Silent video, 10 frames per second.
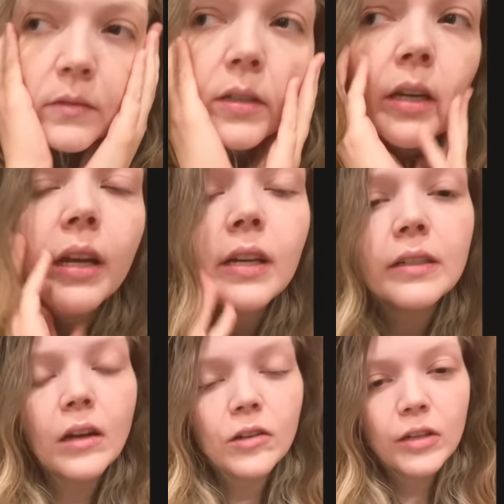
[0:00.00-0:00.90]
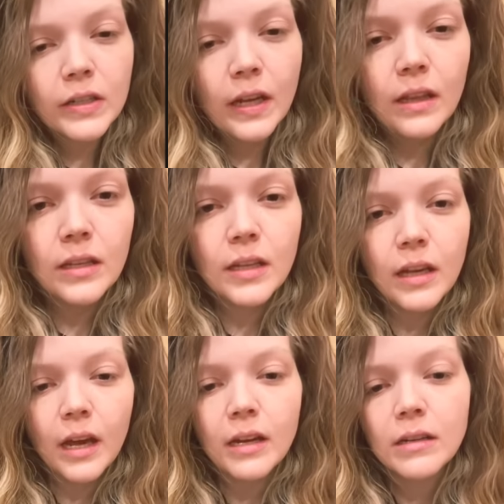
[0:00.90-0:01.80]
I guess I'll just say this
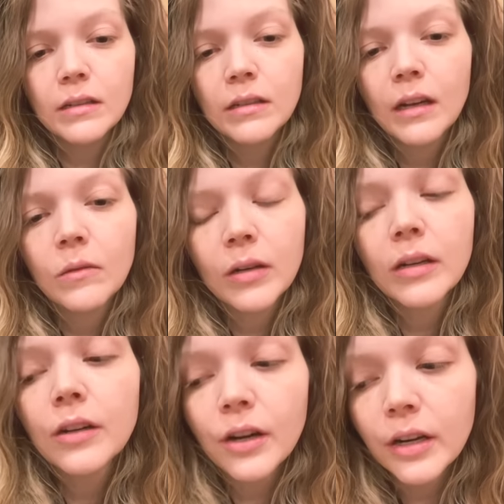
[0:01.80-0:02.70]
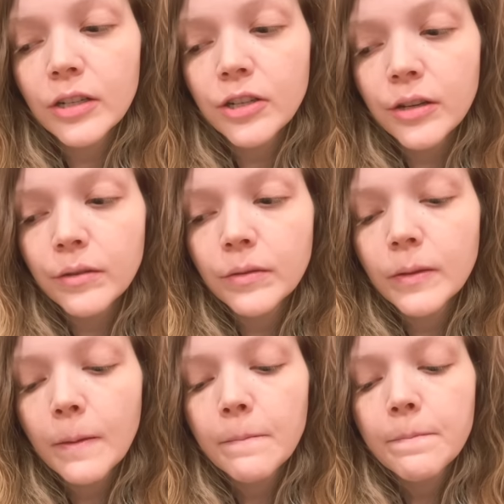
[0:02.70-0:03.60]
again. I want to encourage you
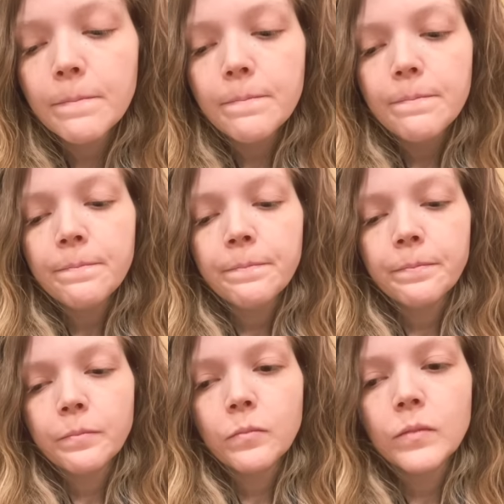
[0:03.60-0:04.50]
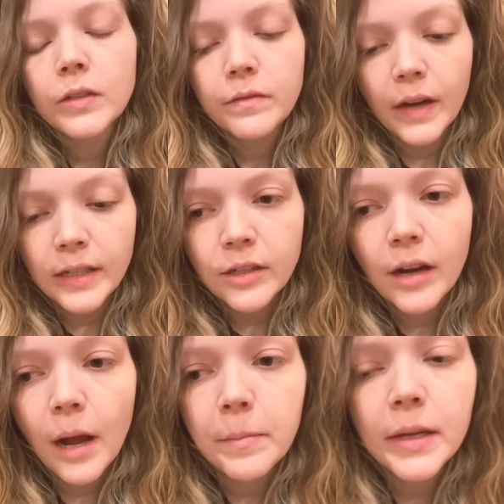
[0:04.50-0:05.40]
to find your
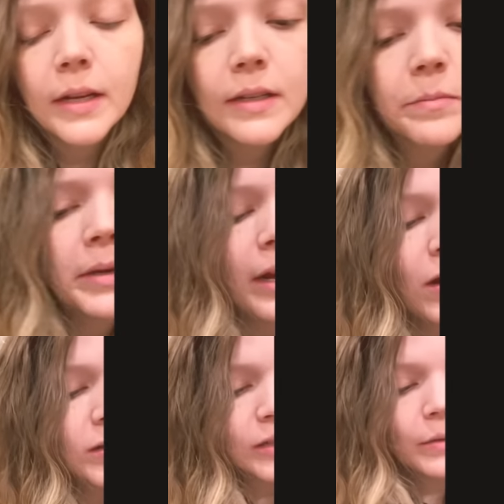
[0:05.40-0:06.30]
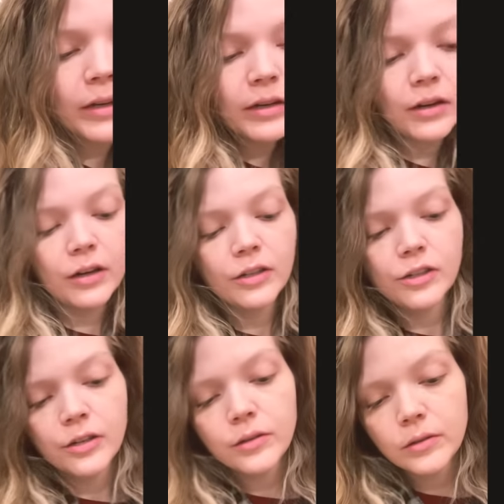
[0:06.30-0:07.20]
happiness, but I also want to
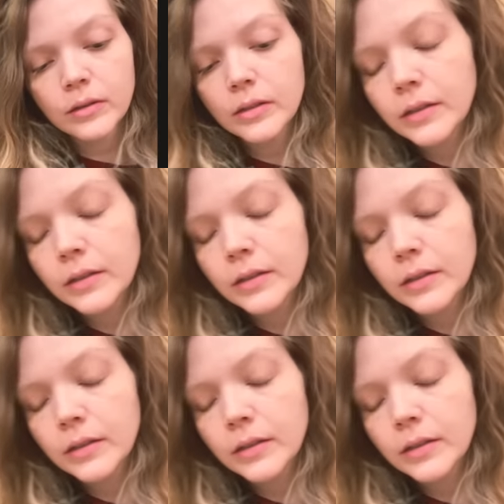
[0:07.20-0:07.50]
encourage you